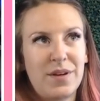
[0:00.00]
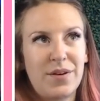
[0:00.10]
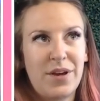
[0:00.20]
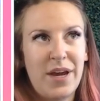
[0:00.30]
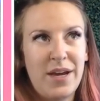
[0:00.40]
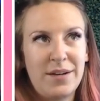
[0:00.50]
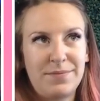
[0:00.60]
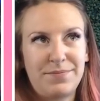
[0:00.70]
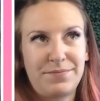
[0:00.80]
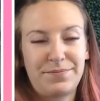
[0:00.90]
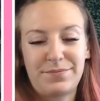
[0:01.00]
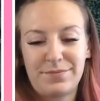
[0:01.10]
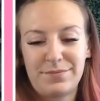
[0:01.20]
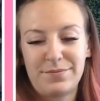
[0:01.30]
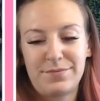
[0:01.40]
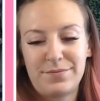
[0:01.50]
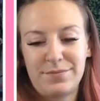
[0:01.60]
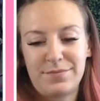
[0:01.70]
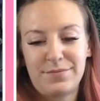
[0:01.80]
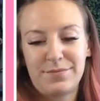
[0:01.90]
Okay?
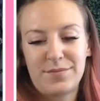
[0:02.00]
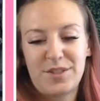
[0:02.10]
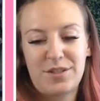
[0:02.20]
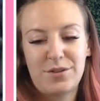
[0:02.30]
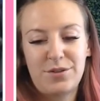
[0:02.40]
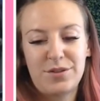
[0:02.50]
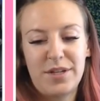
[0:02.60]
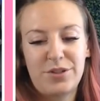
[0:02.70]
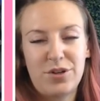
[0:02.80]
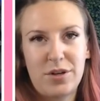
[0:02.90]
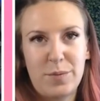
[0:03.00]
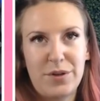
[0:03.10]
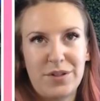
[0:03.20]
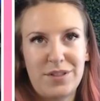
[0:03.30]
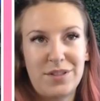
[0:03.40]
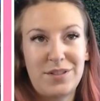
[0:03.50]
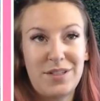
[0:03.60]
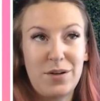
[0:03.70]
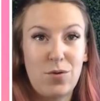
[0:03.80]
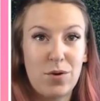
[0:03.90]
Still using that chocolate milk
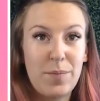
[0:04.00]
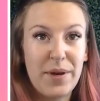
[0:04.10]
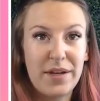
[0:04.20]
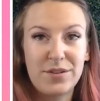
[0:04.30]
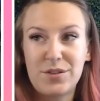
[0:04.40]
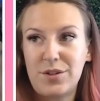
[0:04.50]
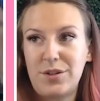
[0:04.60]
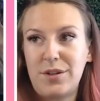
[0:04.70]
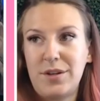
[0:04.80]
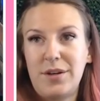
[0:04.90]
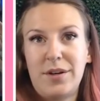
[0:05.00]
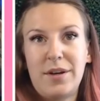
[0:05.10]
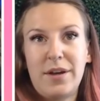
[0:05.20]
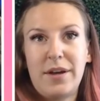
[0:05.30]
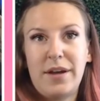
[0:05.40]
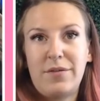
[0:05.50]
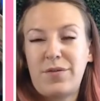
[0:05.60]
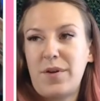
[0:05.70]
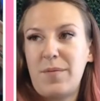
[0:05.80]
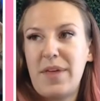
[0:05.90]
consistency or a pencil. And
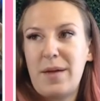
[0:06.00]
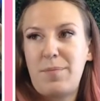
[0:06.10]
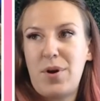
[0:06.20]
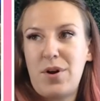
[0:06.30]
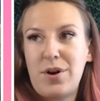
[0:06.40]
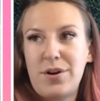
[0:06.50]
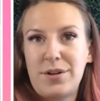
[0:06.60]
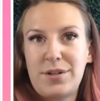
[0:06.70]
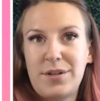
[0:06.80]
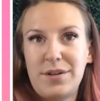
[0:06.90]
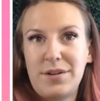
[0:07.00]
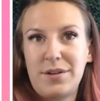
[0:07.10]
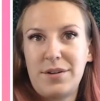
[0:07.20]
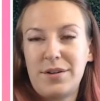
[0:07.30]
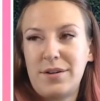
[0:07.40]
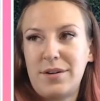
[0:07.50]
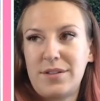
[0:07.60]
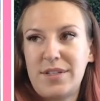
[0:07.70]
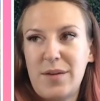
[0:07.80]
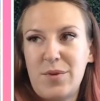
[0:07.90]
from that part,
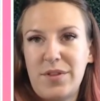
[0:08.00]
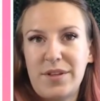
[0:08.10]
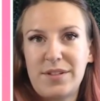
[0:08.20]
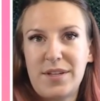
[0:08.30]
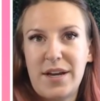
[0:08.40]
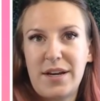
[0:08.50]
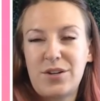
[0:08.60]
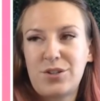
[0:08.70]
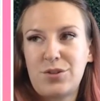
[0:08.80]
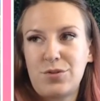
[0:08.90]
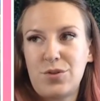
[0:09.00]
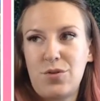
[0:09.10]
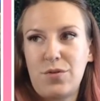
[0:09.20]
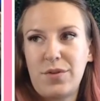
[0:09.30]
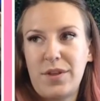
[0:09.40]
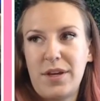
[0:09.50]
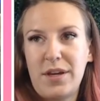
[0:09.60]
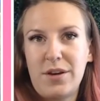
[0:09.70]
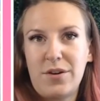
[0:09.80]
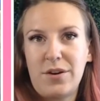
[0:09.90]
Same on this side. It just goes over the
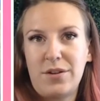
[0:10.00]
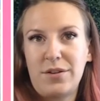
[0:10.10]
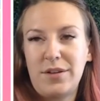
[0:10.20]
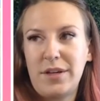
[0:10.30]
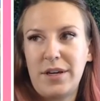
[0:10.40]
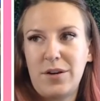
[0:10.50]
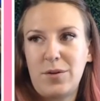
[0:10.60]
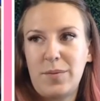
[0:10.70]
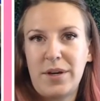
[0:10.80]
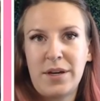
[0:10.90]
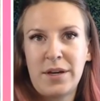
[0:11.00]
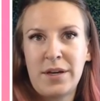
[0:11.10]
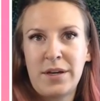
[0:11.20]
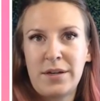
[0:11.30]
ear a little bit.